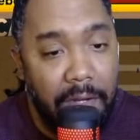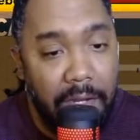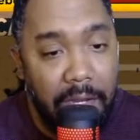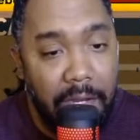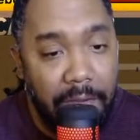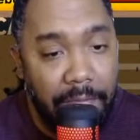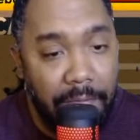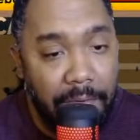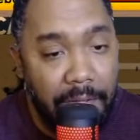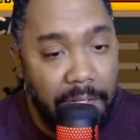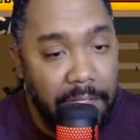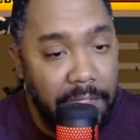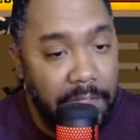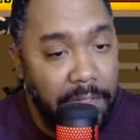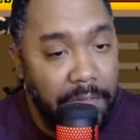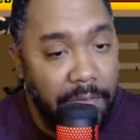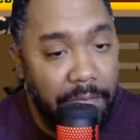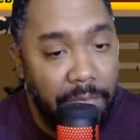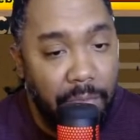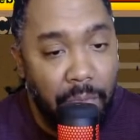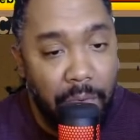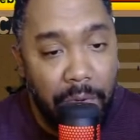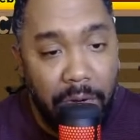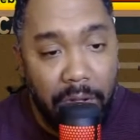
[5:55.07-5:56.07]
Defensive,
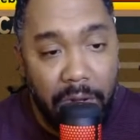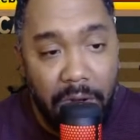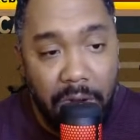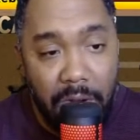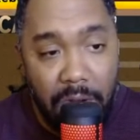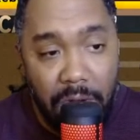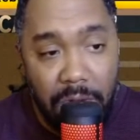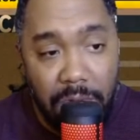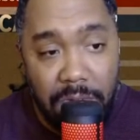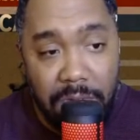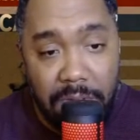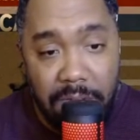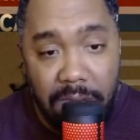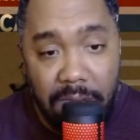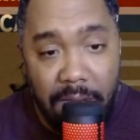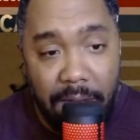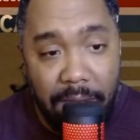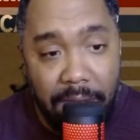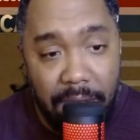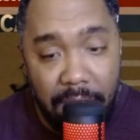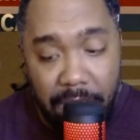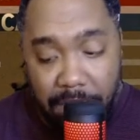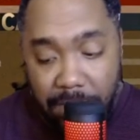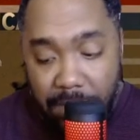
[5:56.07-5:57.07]
we're going to go
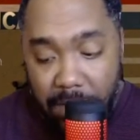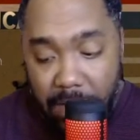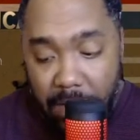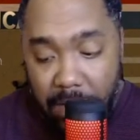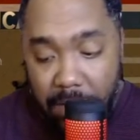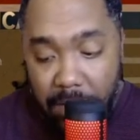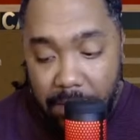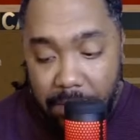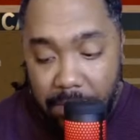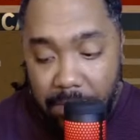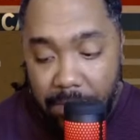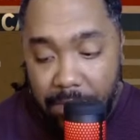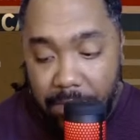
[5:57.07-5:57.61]
75.